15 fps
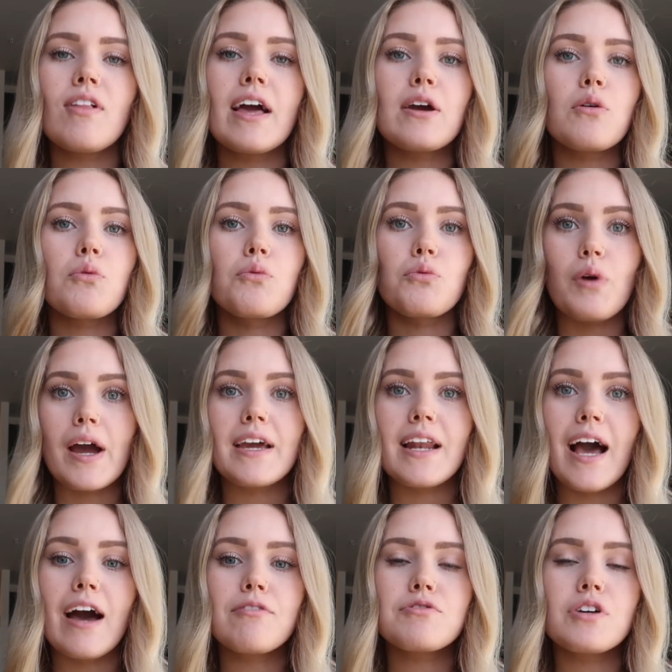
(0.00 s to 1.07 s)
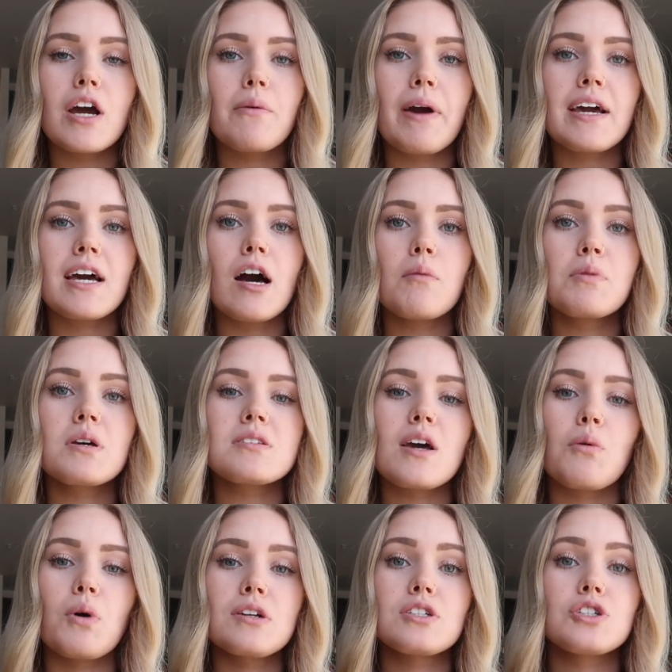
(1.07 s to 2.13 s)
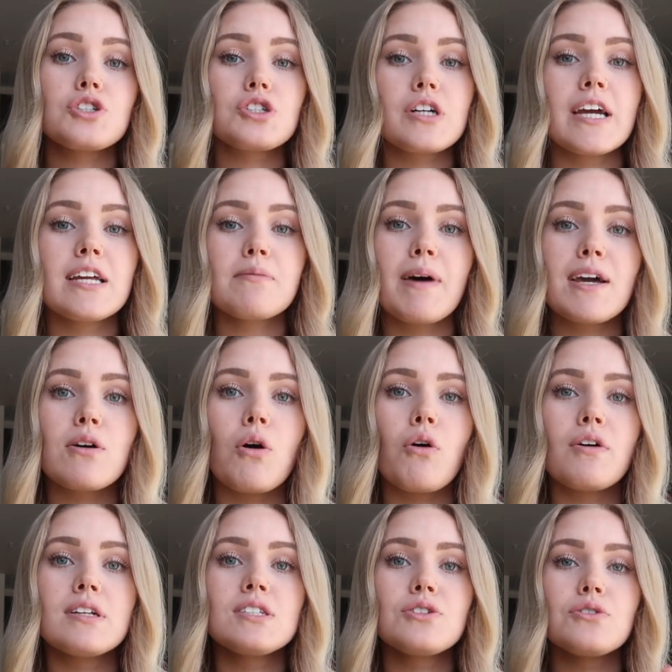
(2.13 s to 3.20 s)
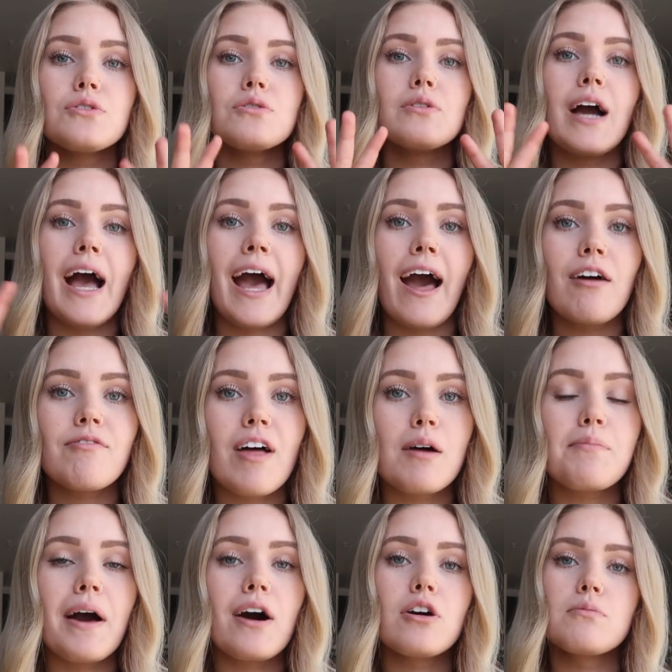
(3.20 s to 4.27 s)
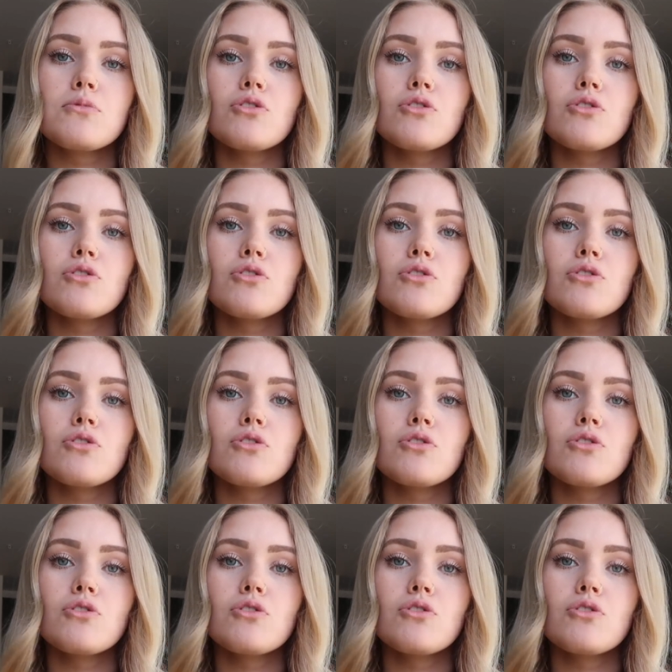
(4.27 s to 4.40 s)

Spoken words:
like right after I wake up, because I want to train my colon to have that bowel